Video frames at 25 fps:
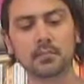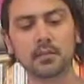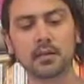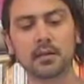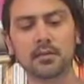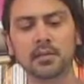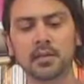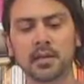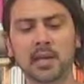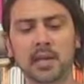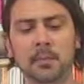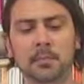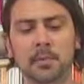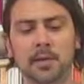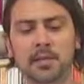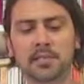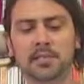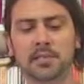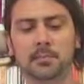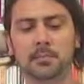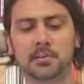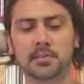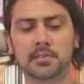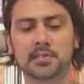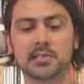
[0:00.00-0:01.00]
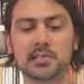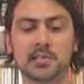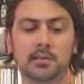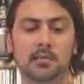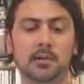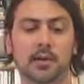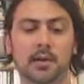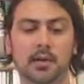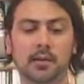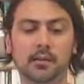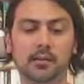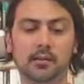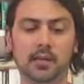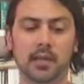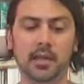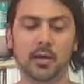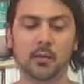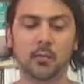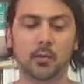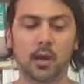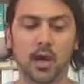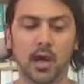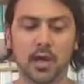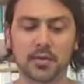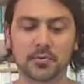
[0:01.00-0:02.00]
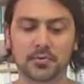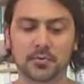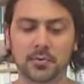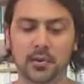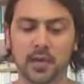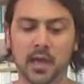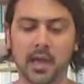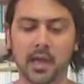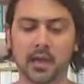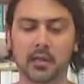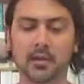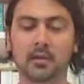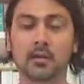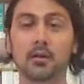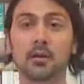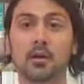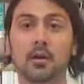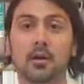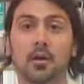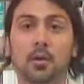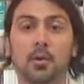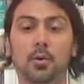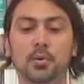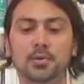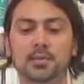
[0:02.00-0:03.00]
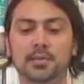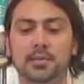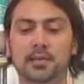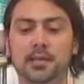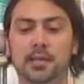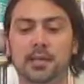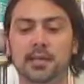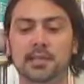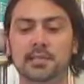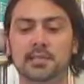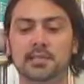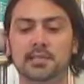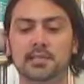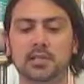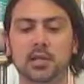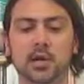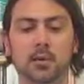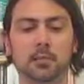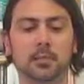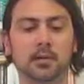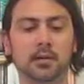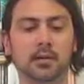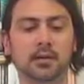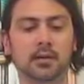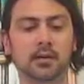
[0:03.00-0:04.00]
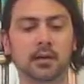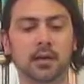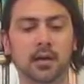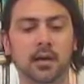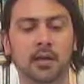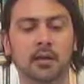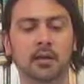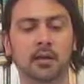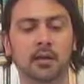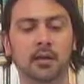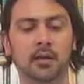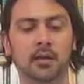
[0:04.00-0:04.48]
Then he picks up a semi-clean wash rag and holds it against the open cut,